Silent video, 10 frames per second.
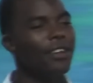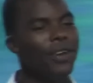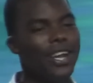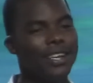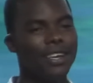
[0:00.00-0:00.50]
You
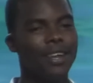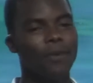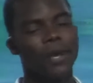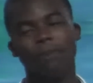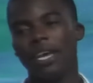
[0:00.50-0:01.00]
know what I did?
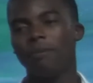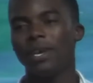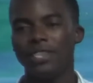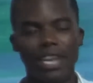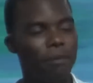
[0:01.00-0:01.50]
I ran by him,
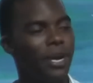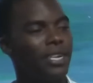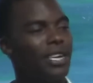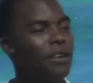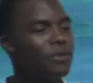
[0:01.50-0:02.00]
I stopped by
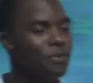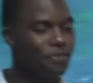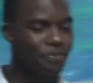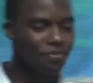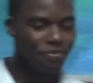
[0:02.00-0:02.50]
his house.
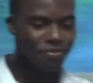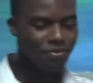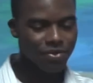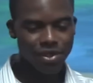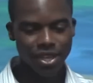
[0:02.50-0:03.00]

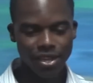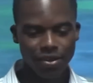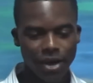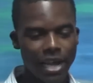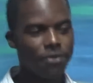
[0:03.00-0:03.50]

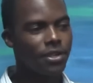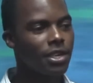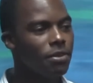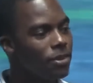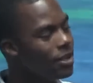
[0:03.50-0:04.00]
Body was
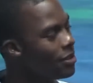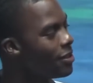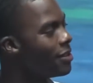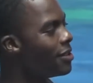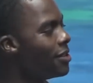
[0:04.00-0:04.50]
sleeping.
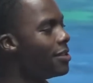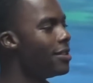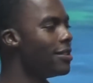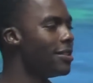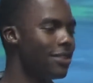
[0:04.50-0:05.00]

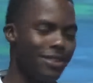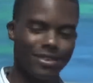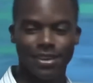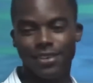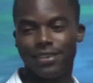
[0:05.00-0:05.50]
He
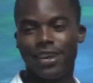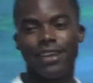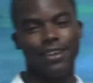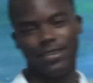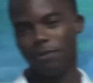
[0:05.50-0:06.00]
said, uh,
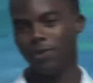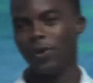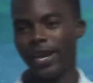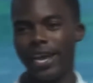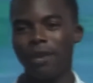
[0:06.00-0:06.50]
yeah, somebody
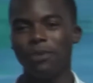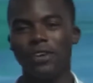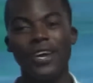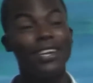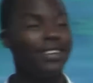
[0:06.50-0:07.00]
went ahead of me
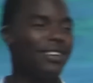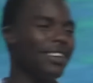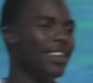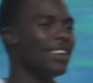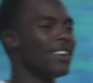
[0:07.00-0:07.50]
already.
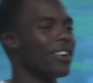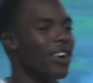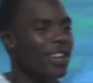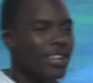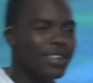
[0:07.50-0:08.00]
Go
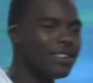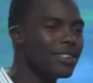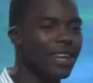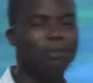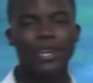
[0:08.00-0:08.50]
on there,
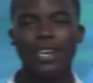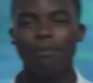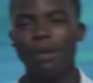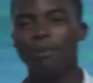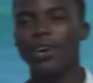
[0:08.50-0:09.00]
took that, put that
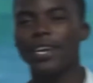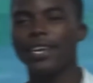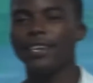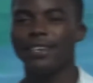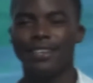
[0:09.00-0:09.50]
in my pocket.